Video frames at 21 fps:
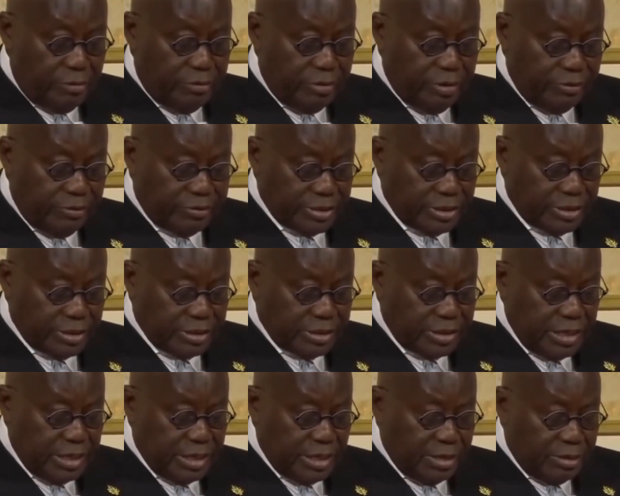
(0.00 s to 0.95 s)
We have
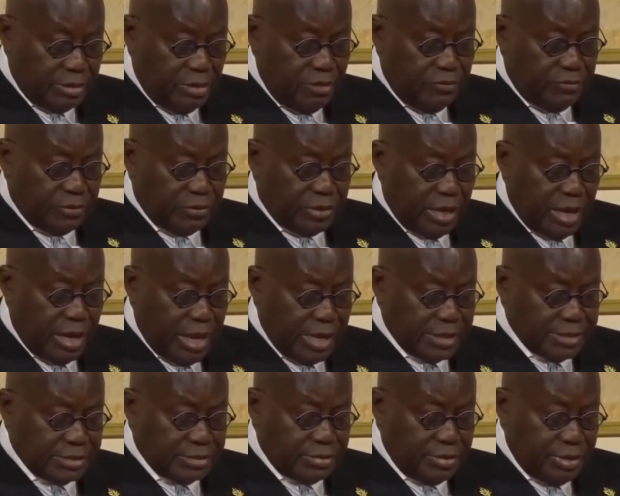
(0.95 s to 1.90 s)
succeeded over the
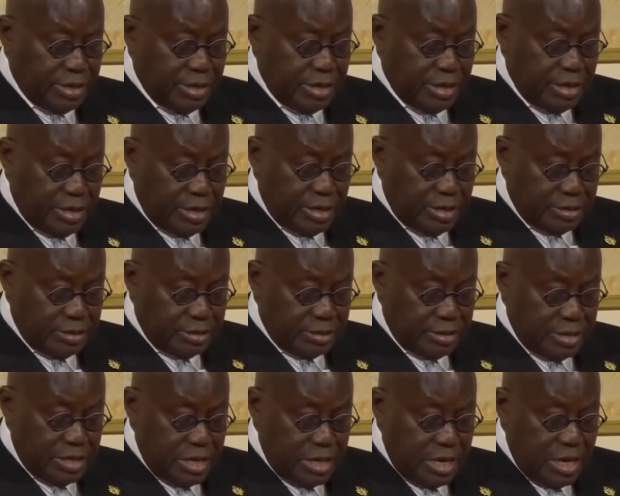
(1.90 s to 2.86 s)
last 3
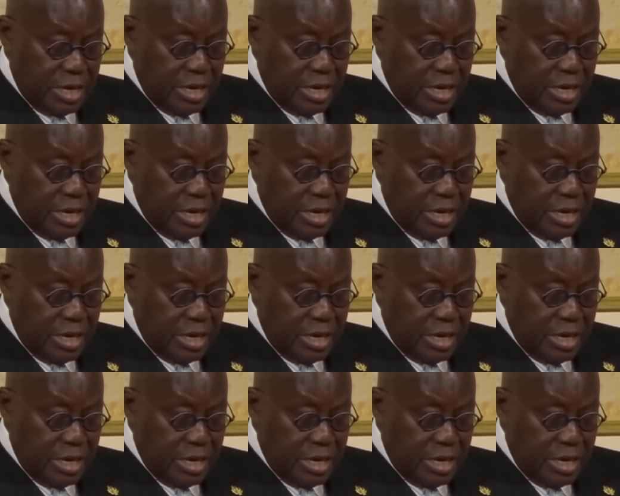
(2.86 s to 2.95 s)
years